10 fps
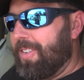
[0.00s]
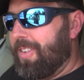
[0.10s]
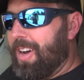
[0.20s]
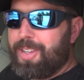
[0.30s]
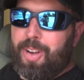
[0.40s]

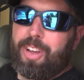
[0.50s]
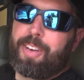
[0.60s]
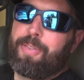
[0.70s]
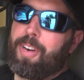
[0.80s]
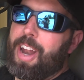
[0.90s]
We're also
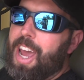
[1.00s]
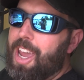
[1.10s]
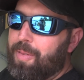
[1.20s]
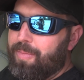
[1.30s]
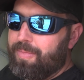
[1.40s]
looking for a
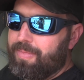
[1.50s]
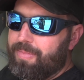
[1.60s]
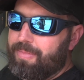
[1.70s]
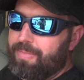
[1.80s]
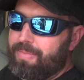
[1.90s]
name.
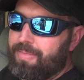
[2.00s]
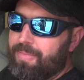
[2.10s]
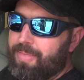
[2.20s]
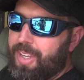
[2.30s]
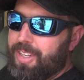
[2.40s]

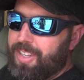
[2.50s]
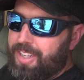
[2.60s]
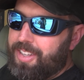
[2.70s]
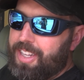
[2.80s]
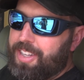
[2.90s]

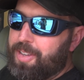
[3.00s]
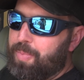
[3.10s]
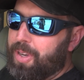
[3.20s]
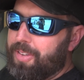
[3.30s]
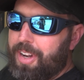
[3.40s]
Since this is
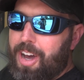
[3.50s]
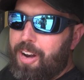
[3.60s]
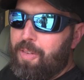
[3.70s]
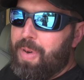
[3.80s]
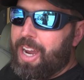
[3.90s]
built in
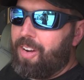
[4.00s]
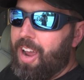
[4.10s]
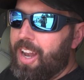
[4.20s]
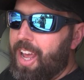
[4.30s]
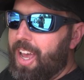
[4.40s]
honor of my
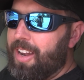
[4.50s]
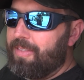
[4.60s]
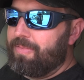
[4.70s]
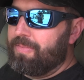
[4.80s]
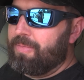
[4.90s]
granddad,
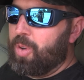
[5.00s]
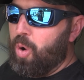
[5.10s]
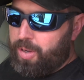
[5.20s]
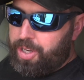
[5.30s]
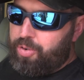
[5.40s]

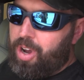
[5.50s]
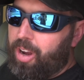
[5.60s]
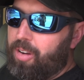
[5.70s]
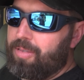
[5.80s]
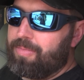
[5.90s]
who was a
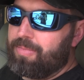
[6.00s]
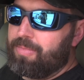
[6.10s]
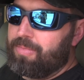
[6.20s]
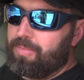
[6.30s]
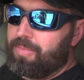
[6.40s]
trucker,
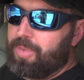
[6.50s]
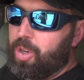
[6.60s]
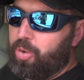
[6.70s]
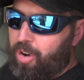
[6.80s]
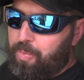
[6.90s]

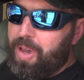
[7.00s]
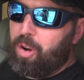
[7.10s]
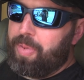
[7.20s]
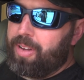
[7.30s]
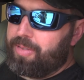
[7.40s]
who drove
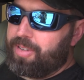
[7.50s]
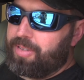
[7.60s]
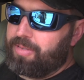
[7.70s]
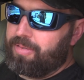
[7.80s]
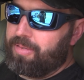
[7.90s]
Peterbilts,
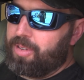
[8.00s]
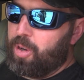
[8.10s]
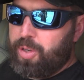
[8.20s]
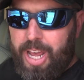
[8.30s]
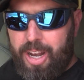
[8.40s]

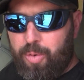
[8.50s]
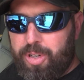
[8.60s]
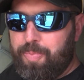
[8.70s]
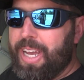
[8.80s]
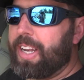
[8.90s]
whose handle
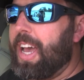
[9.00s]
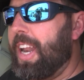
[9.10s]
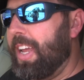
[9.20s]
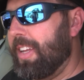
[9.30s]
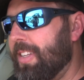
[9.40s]
was Big
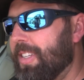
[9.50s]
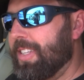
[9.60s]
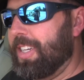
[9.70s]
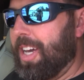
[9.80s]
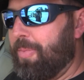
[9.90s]
Daddy,
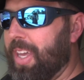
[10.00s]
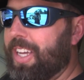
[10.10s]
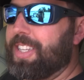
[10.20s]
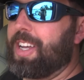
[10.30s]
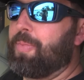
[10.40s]

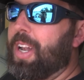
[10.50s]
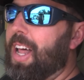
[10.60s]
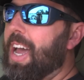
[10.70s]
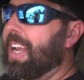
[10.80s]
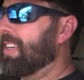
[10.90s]
thinking something like